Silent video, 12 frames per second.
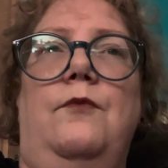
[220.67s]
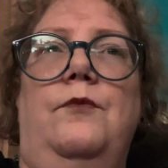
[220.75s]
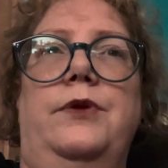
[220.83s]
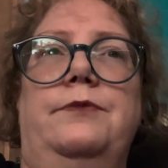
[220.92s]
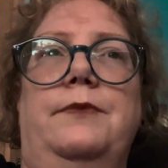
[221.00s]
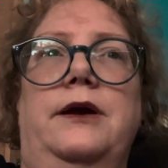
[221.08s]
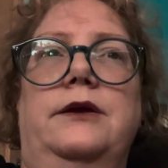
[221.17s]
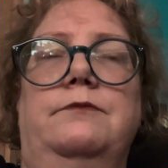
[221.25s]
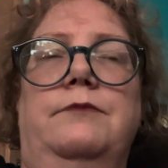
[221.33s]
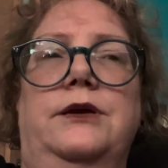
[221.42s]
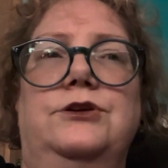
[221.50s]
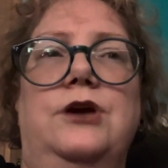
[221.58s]
with
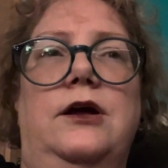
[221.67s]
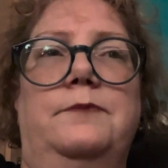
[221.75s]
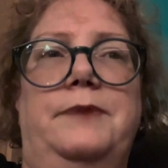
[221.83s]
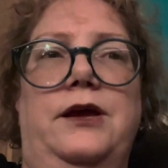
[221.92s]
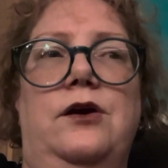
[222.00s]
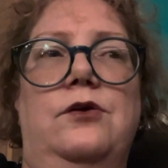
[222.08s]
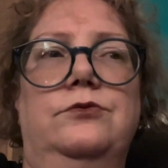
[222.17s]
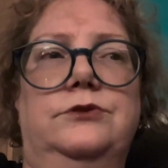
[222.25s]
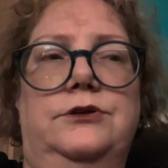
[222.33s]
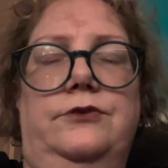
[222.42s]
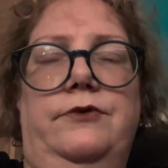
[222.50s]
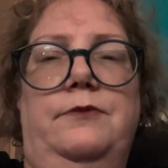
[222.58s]
my child being
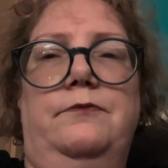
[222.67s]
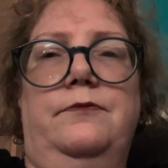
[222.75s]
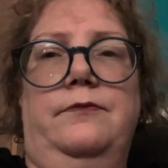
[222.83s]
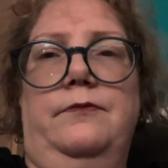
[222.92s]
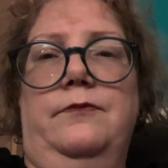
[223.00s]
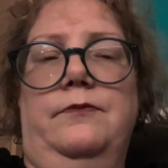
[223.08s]
older and